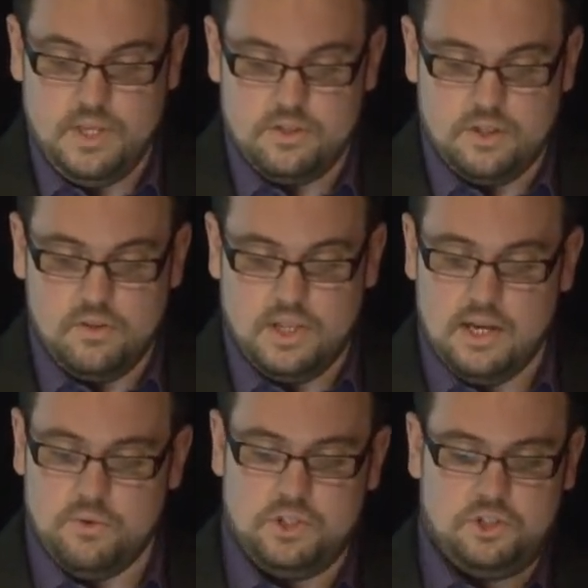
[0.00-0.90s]
So
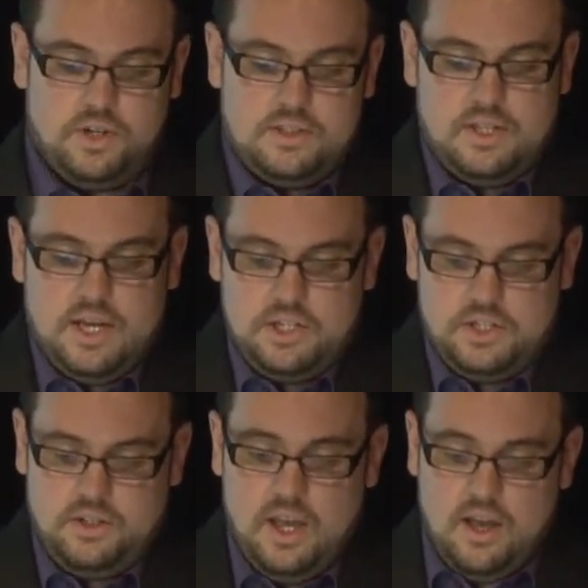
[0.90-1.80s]
language
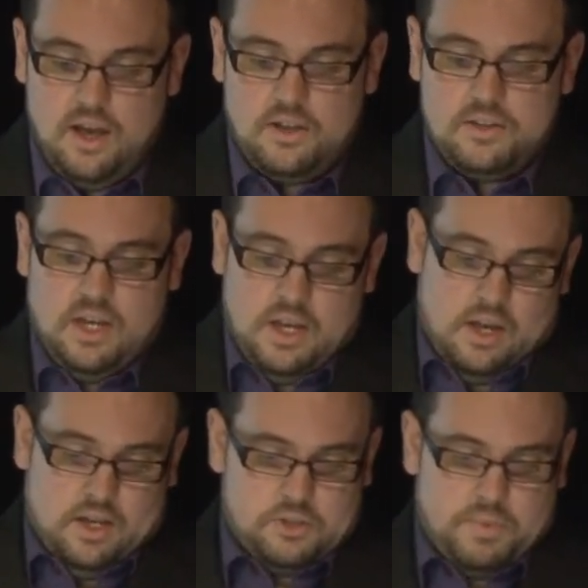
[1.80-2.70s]
translation, and
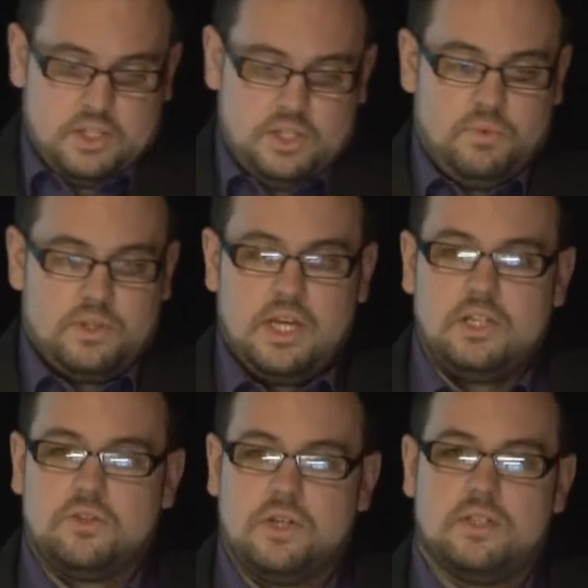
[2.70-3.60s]
especially with the
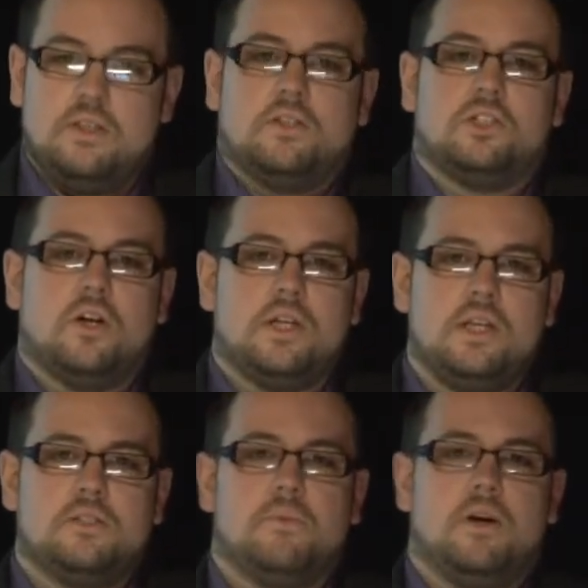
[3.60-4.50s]
interest in the
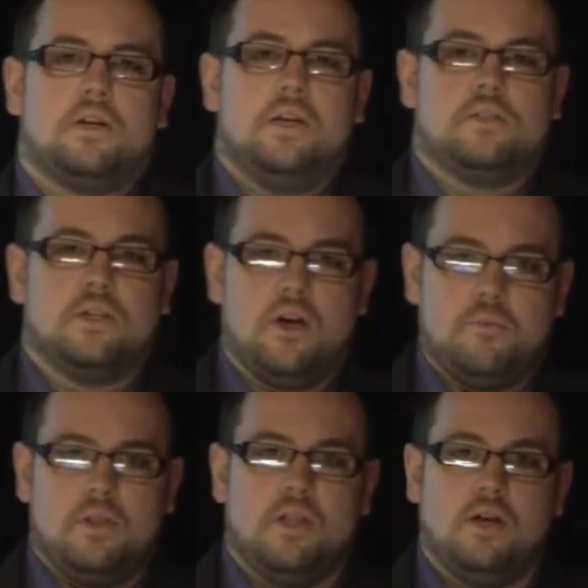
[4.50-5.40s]
Chinese market to come
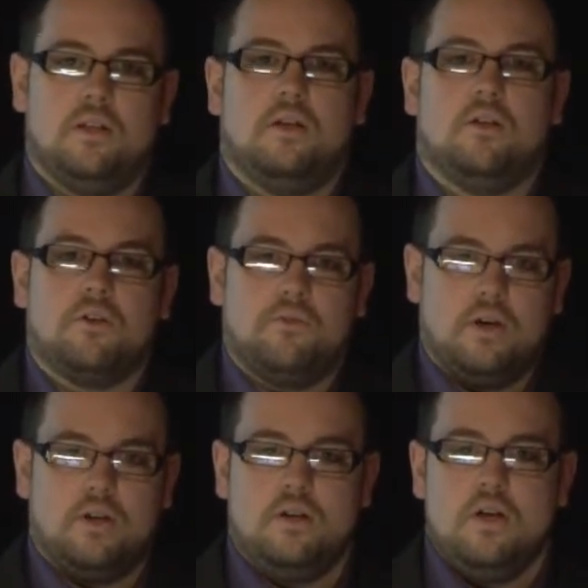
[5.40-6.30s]
and learn a lot of
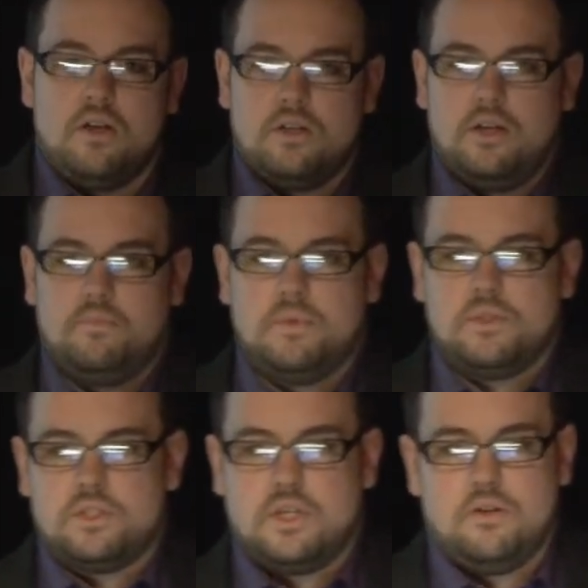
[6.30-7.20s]
our
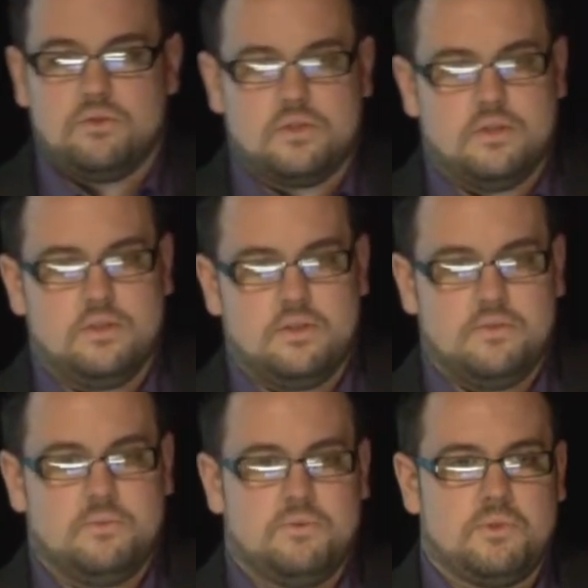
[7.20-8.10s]
skills that
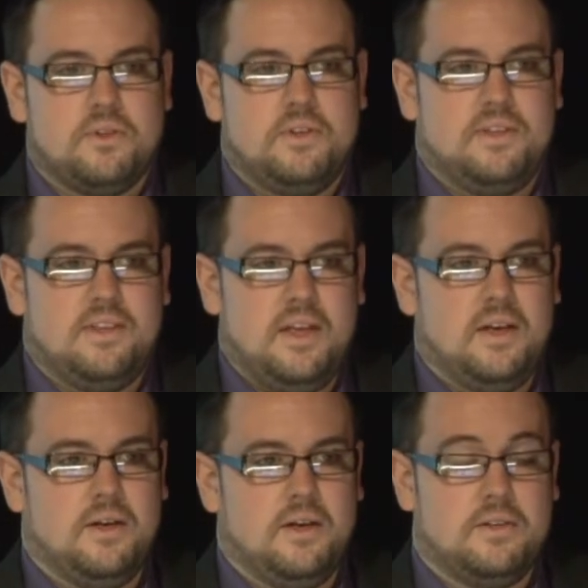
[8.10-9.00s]
we've got in,
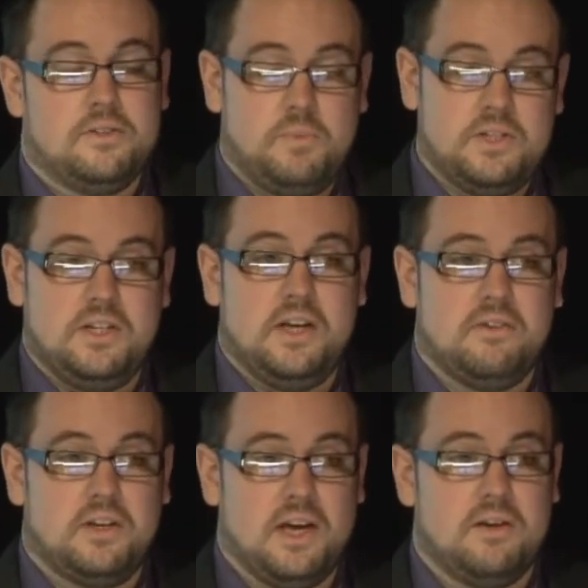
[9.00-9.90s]
and especially here
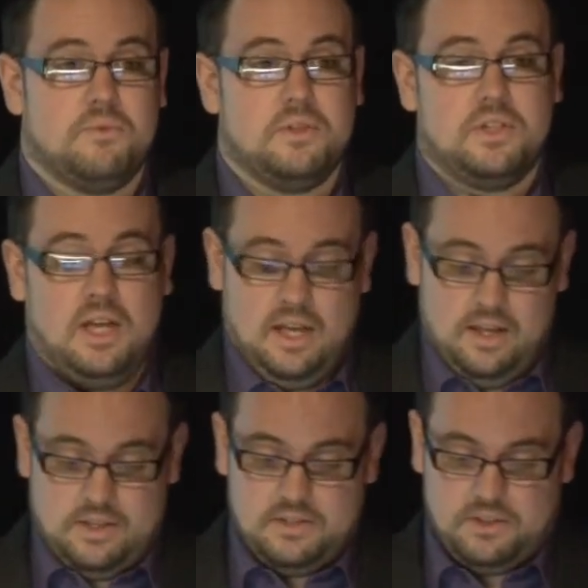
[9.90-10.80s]
in Cambridge,
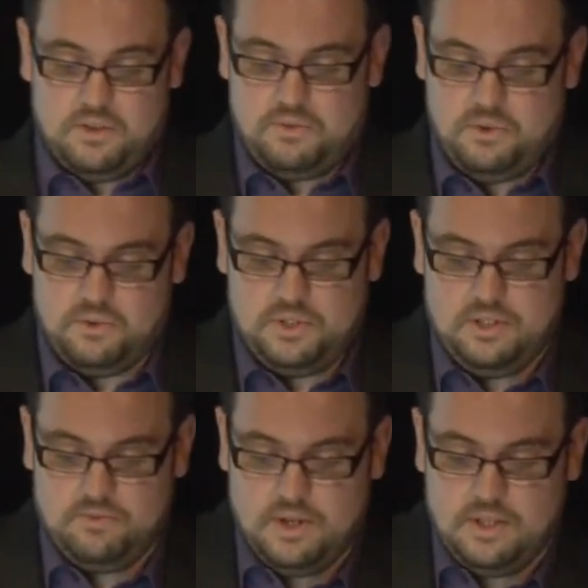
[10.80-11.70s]
there's a lot of
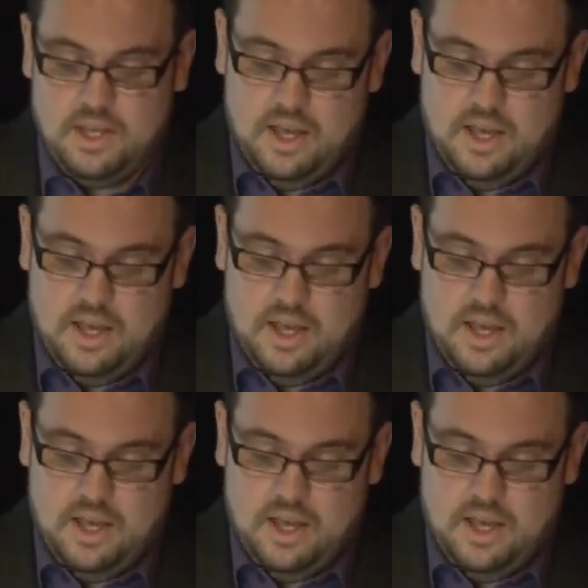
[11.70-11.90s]
courses run,